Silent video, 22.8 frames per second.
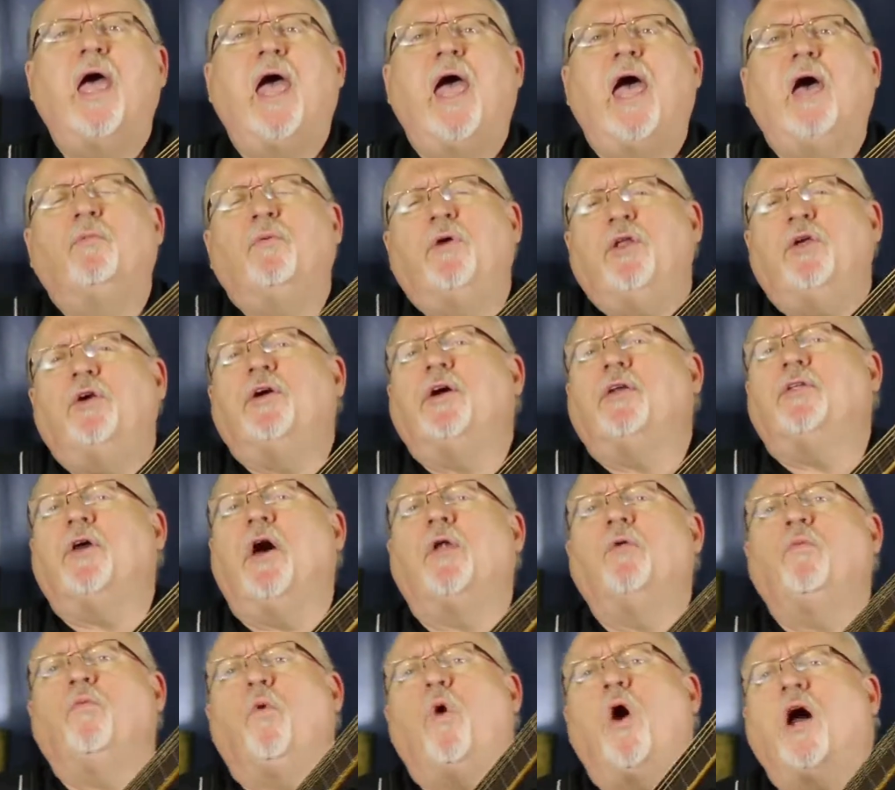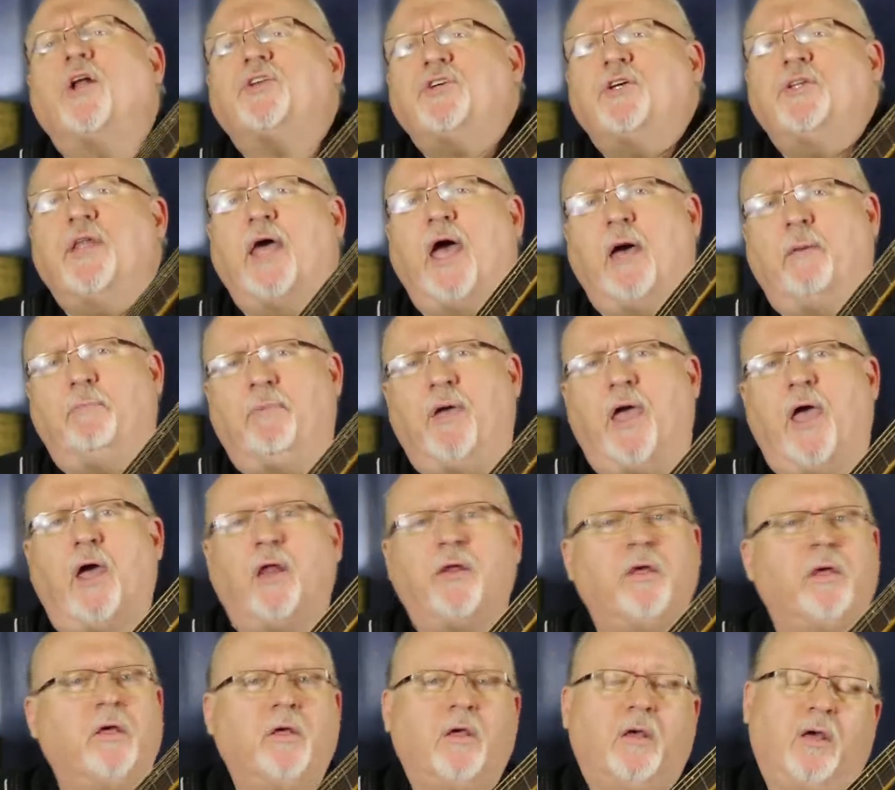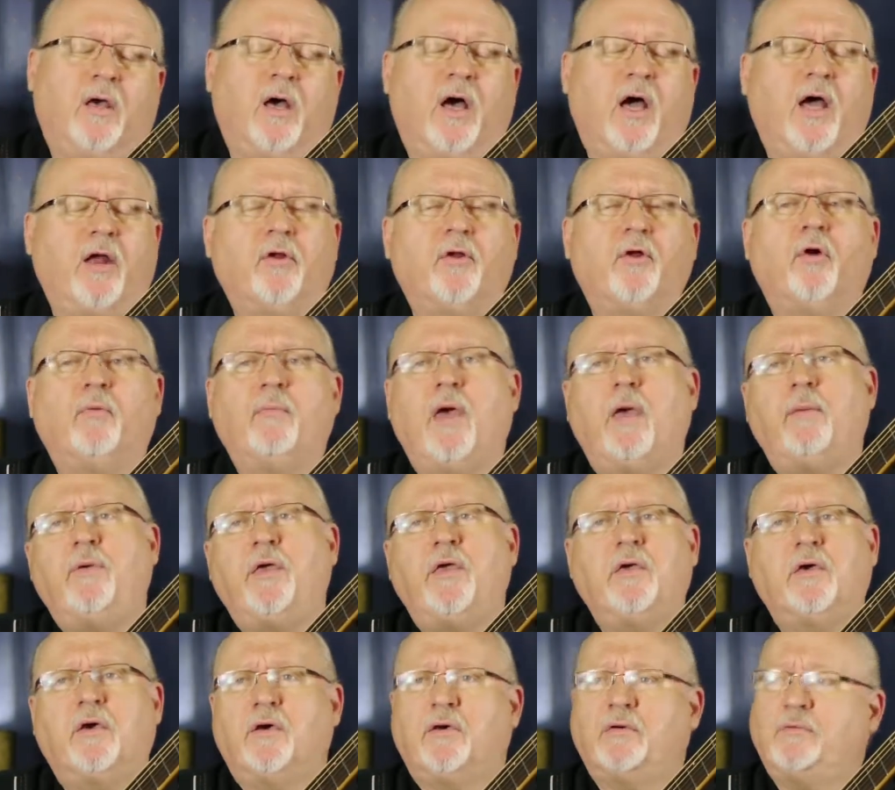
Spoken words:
And when you get done watching that band, I don't know, maybe